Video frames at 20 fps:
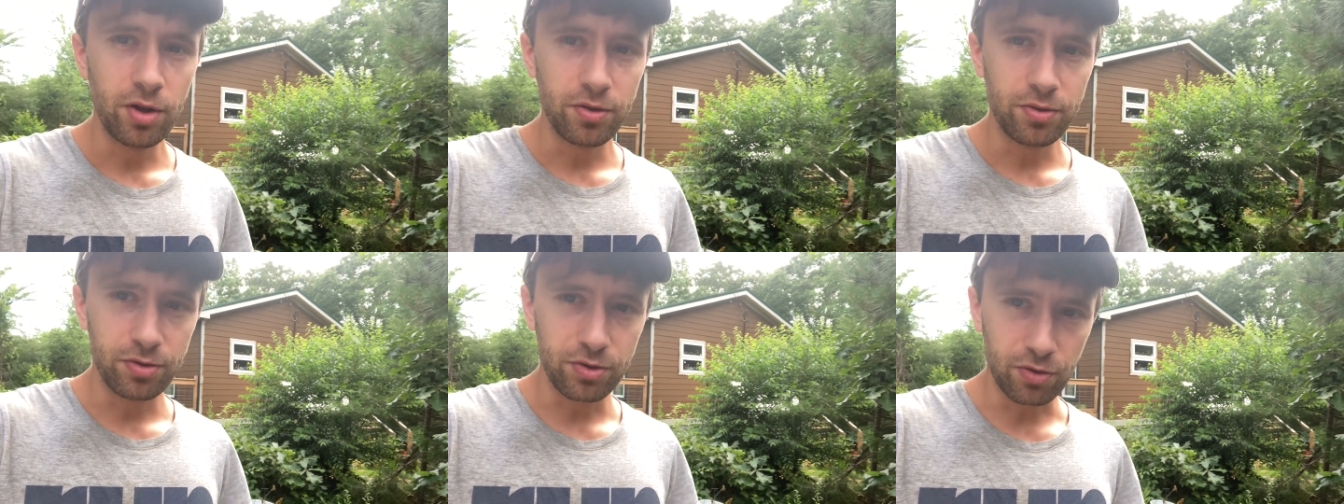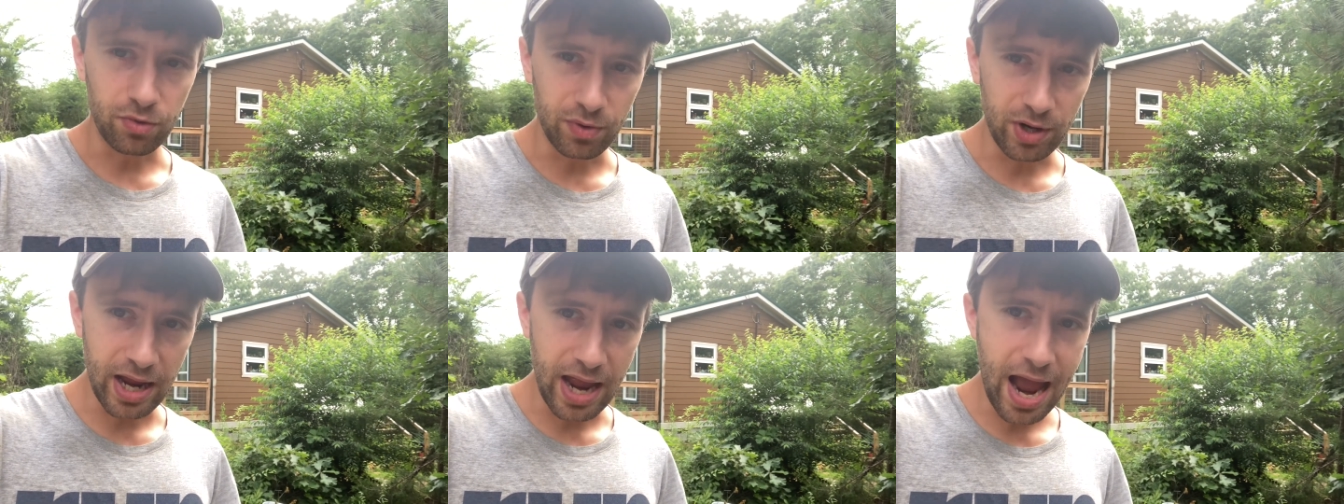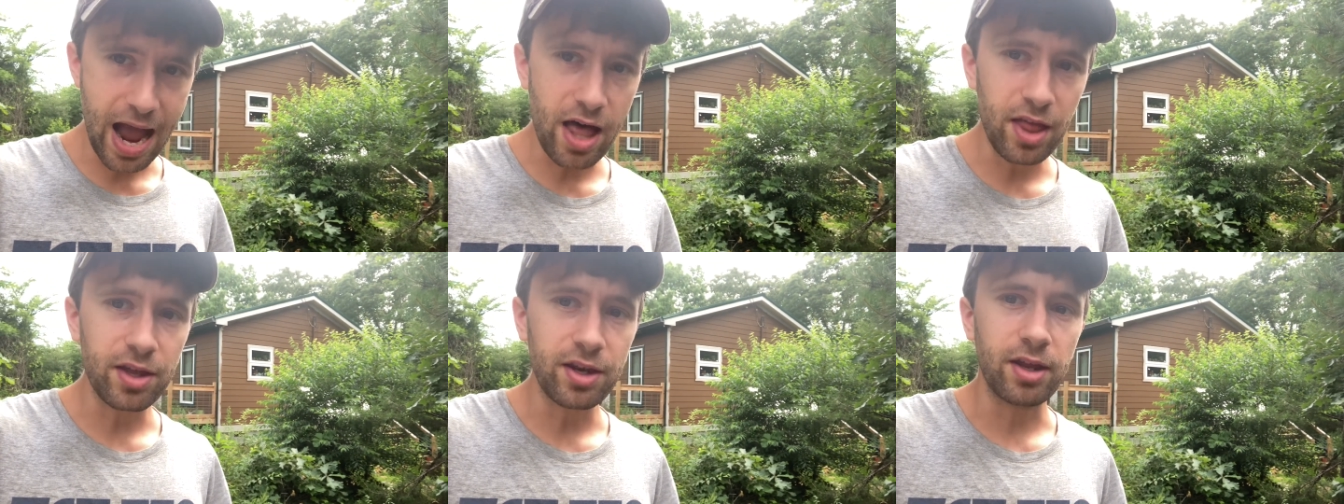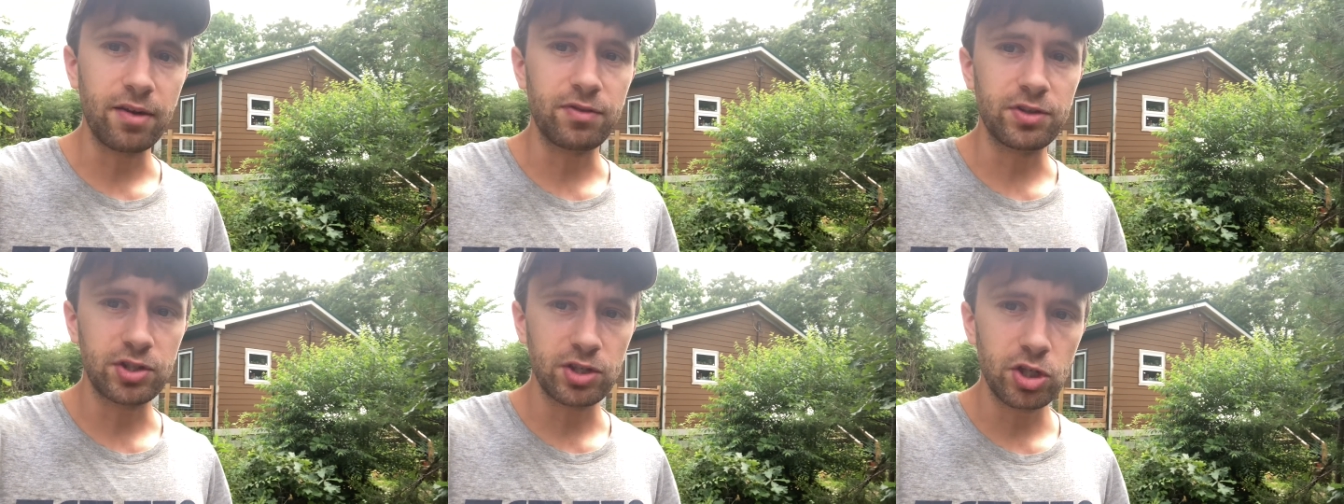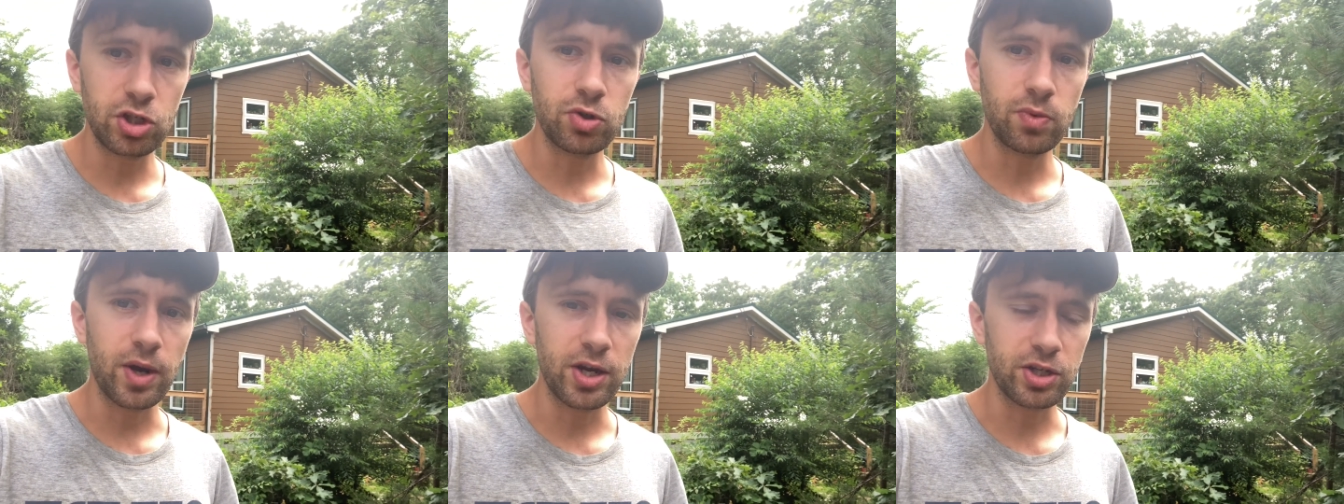the reality of the
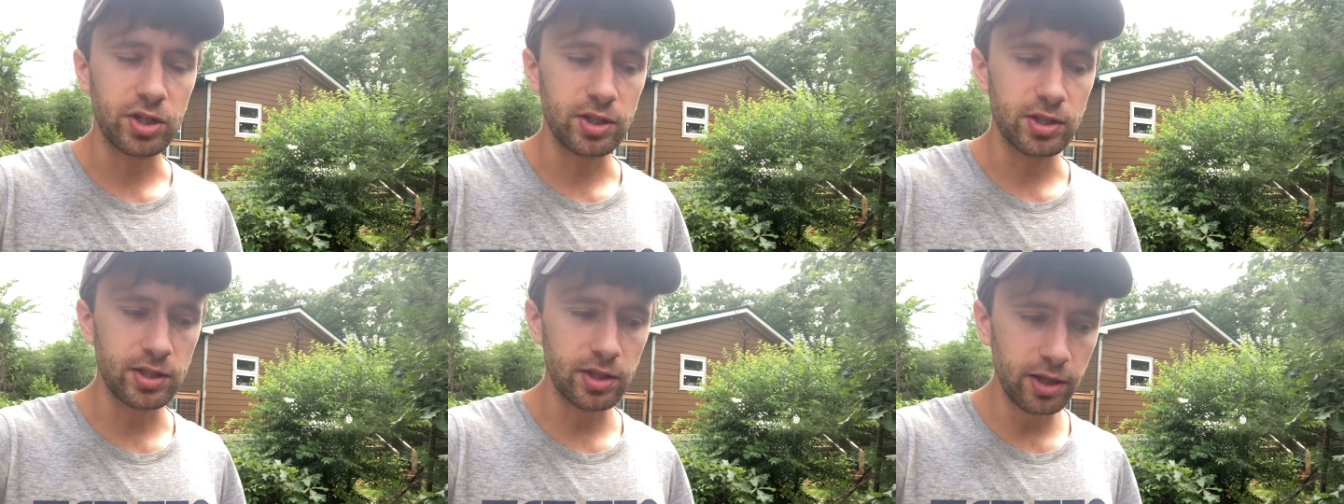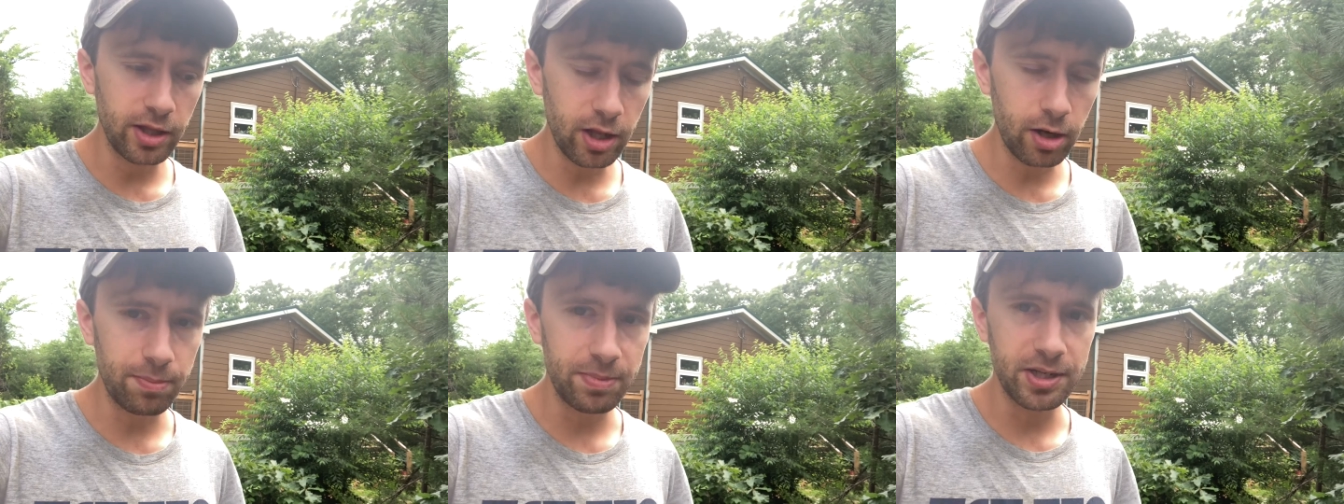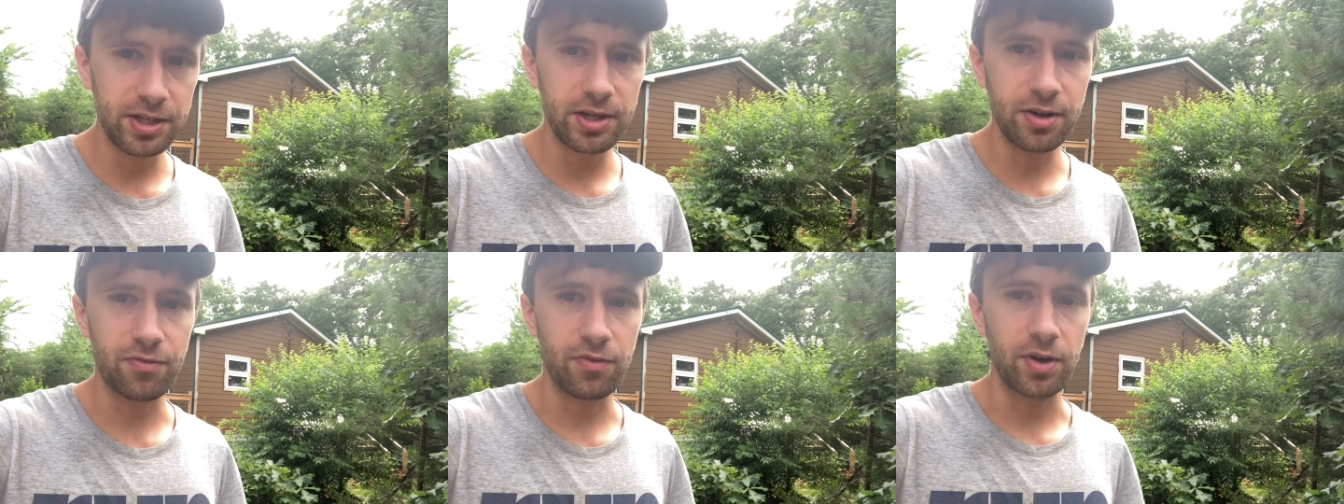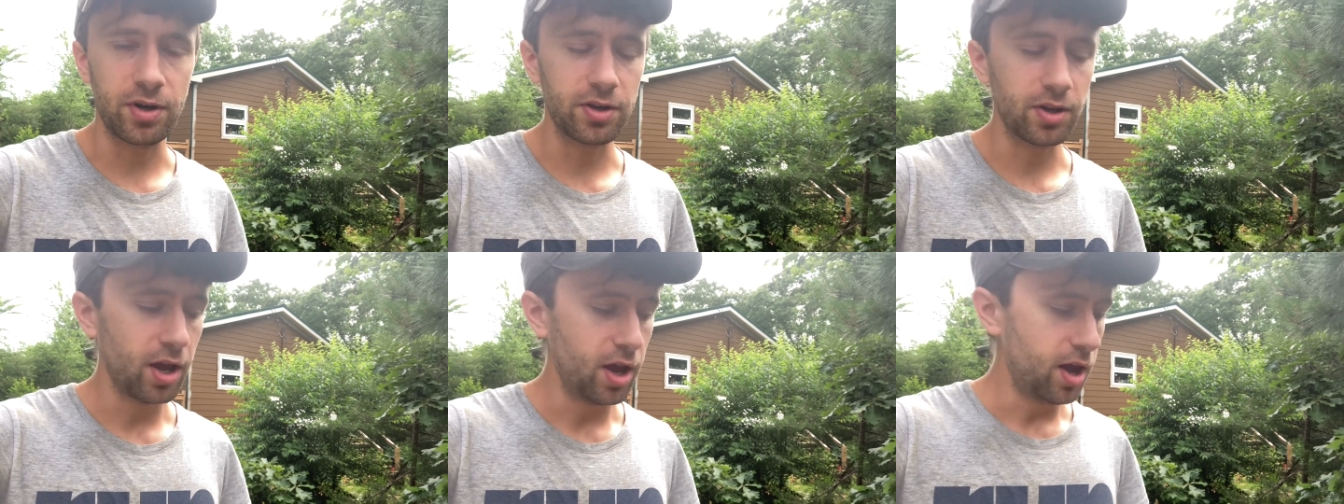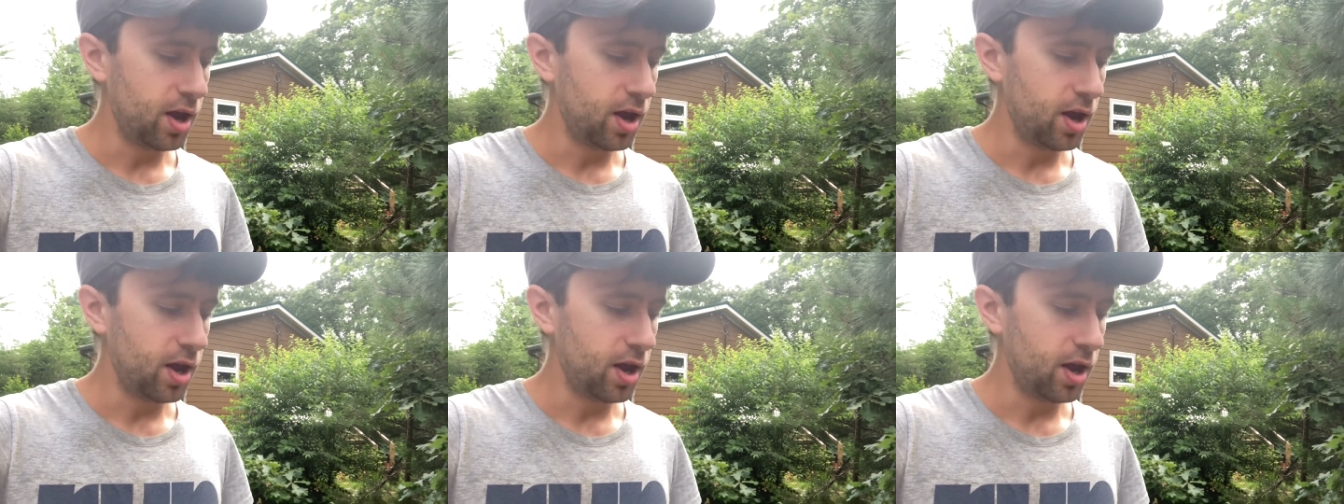situation is a little bit different.